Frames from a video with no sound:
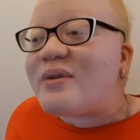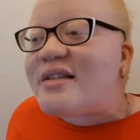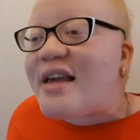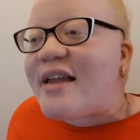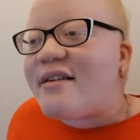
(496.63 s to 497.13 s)

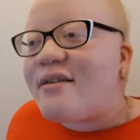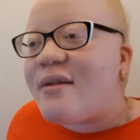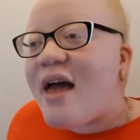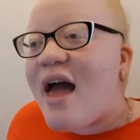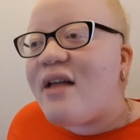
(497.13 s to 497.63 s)
skin.
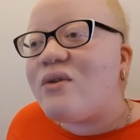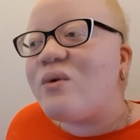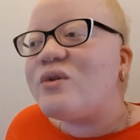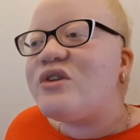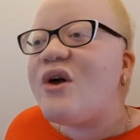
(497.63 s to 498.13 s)
And
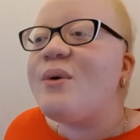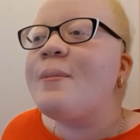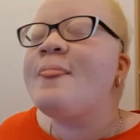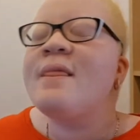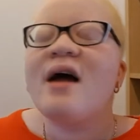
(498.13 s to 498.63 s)
also,
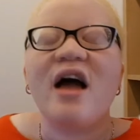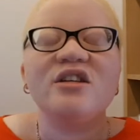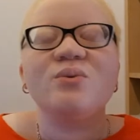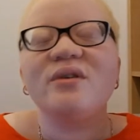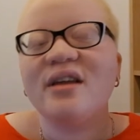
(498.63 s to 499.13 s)
I
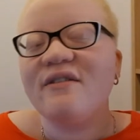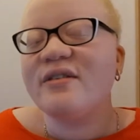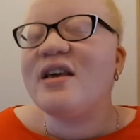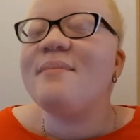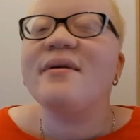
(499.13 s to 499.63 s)
just want to give you a
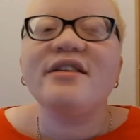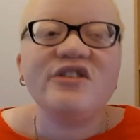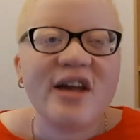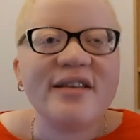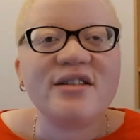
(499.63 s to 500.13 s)
tip,
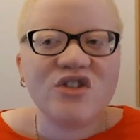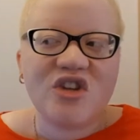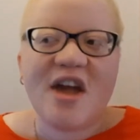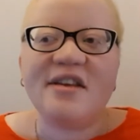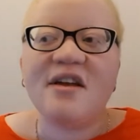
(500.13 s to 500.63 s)
chase the
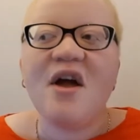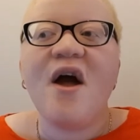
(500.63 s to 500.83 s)
shade.